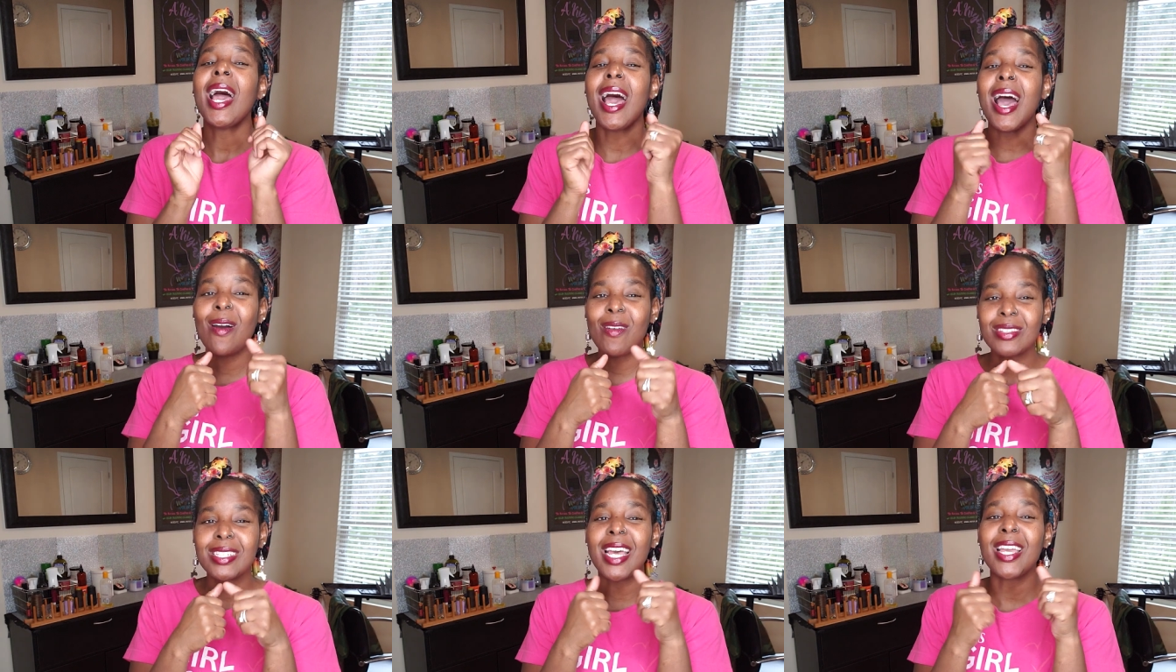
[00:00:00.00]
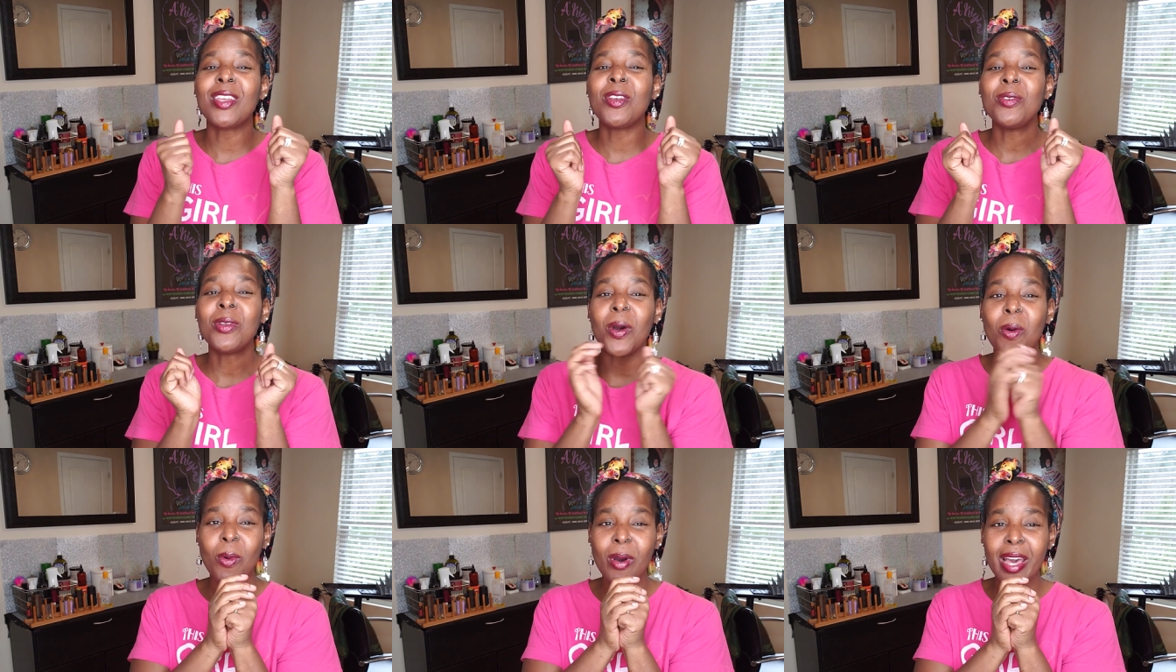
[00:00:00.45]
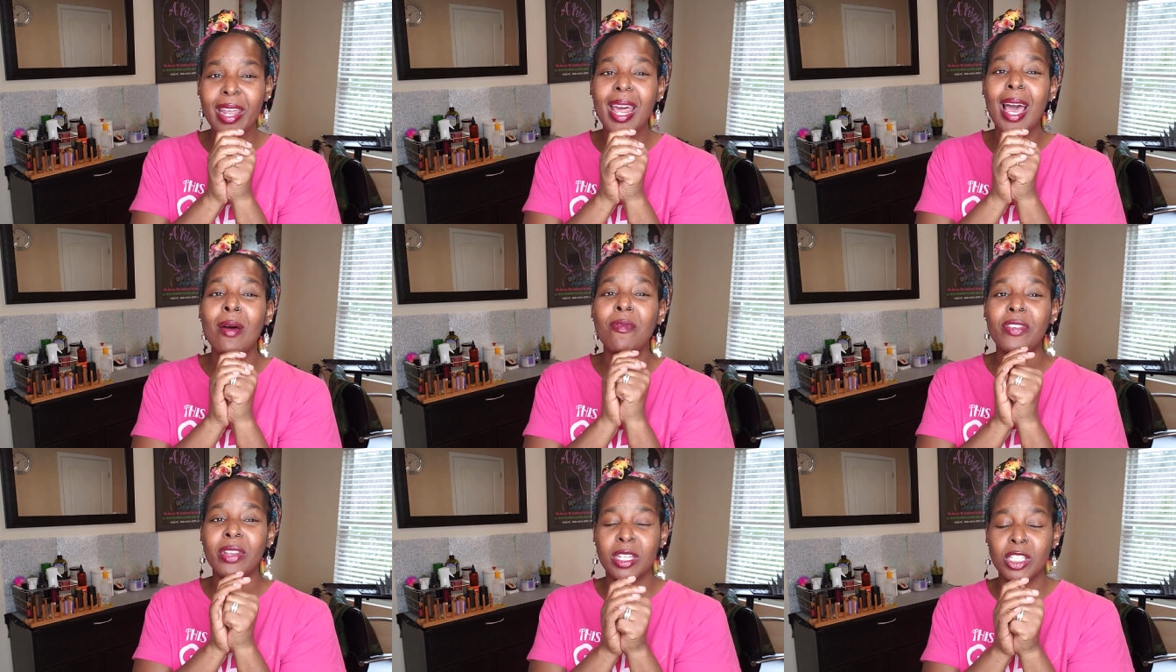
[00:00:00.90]
I was like, you know what?
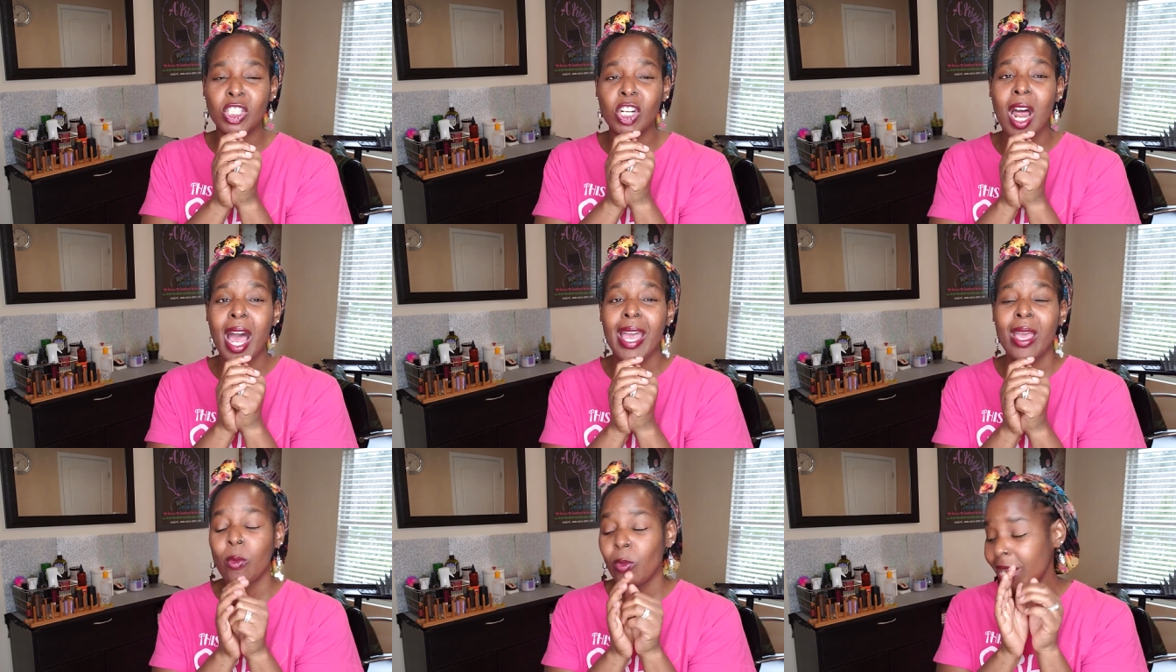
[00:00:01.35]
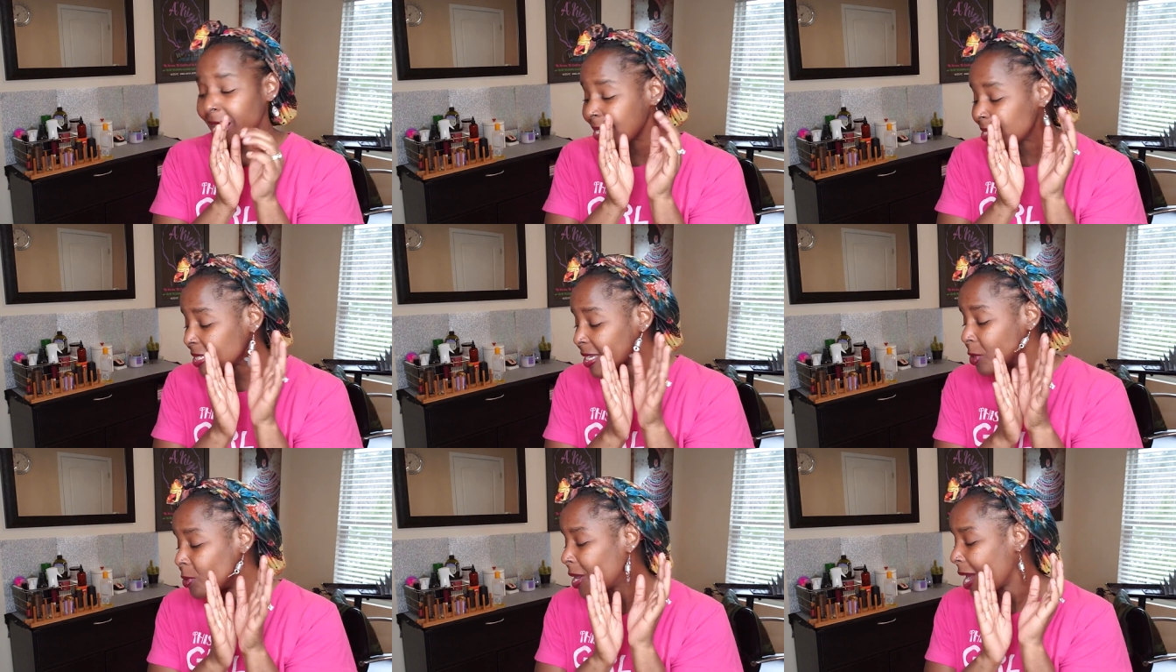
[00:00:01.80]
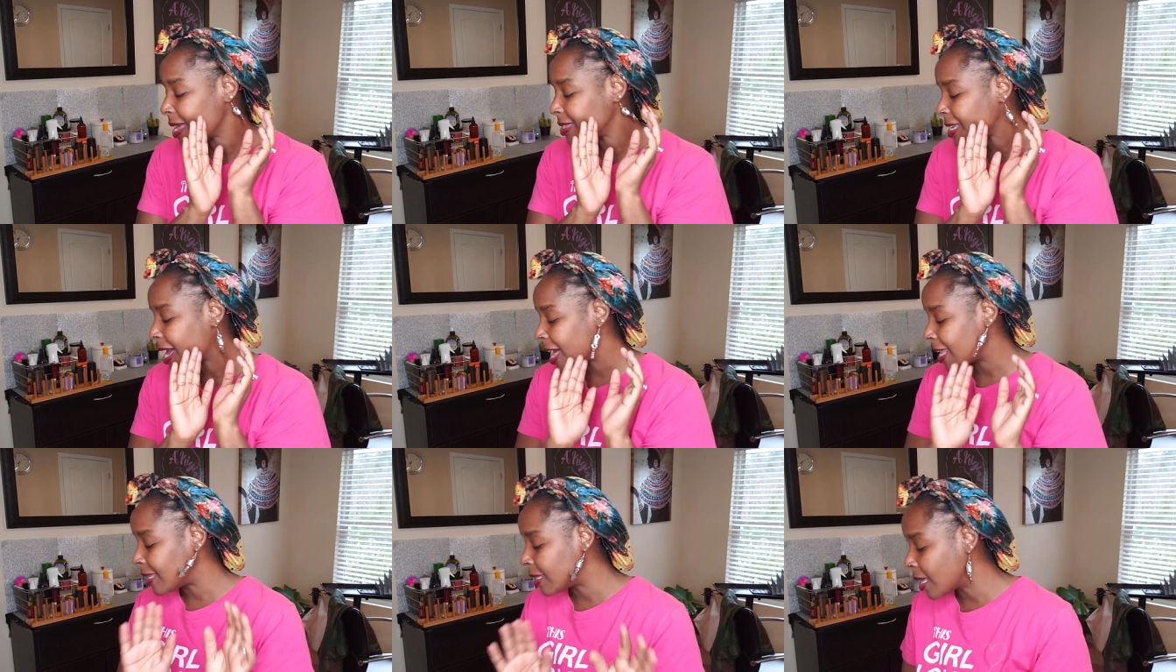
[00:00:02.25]
I'm finna try it. When I say, you guys,
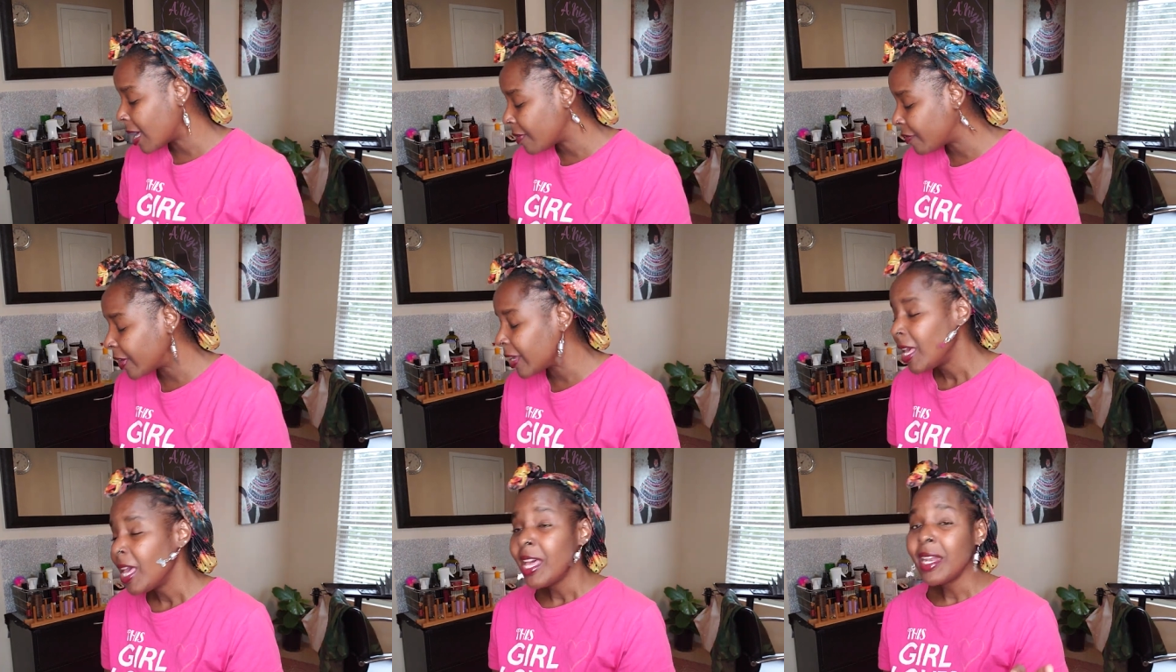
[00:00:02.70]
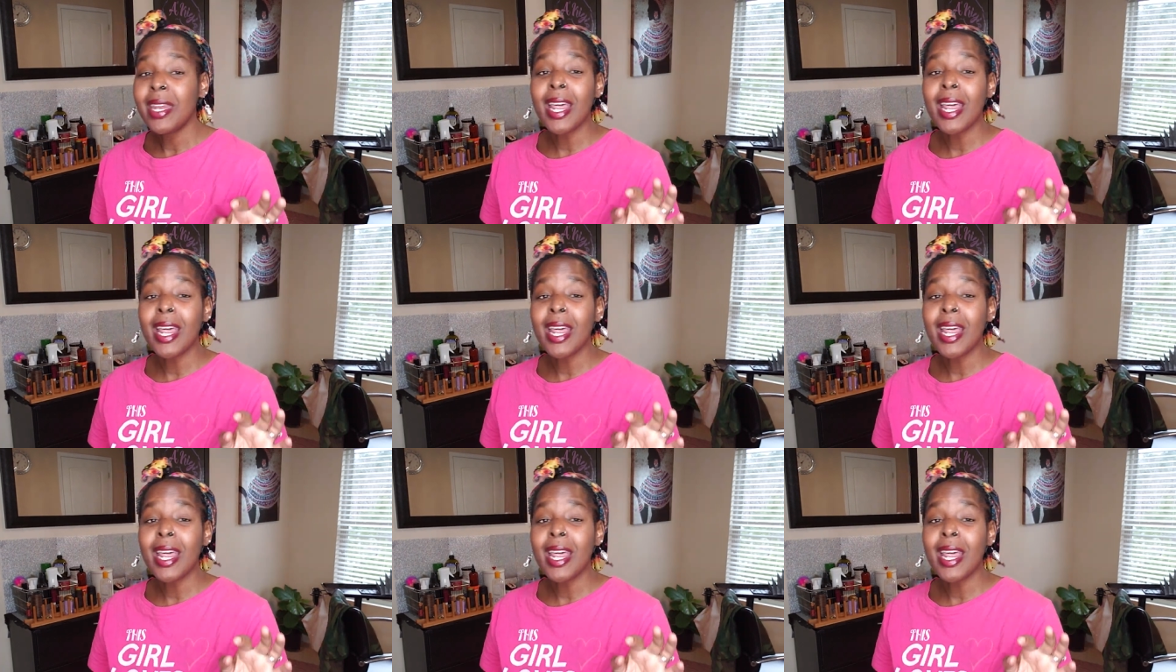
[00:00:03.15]
I love it.